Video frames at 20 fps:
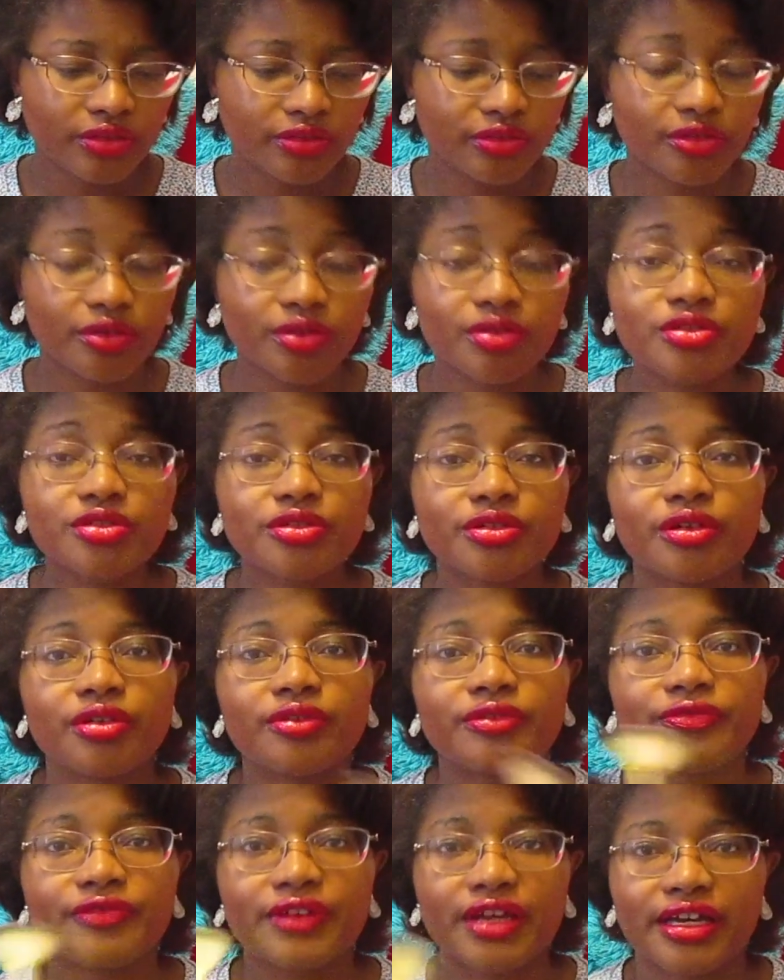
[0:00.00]
Those are all
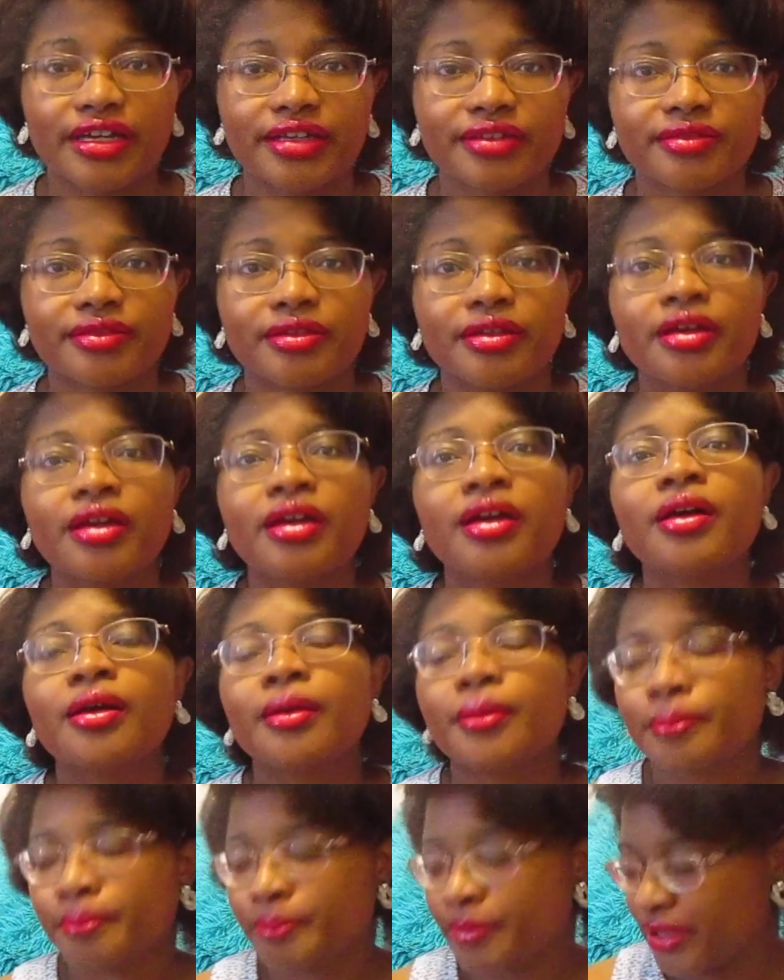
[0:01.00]
fine,
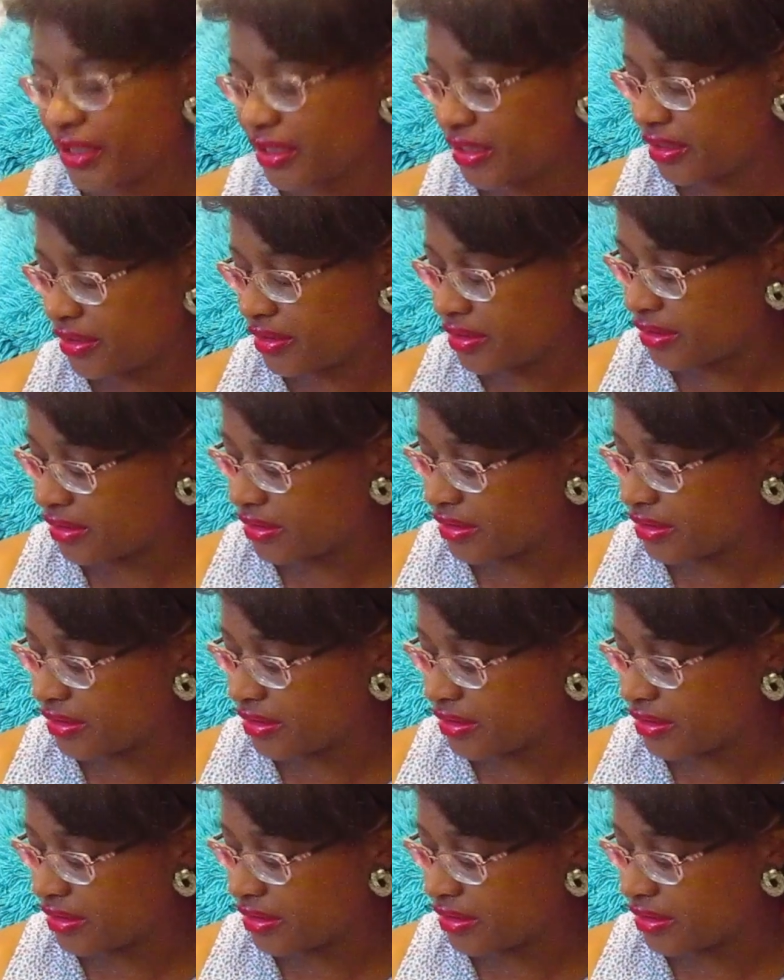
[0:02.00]
but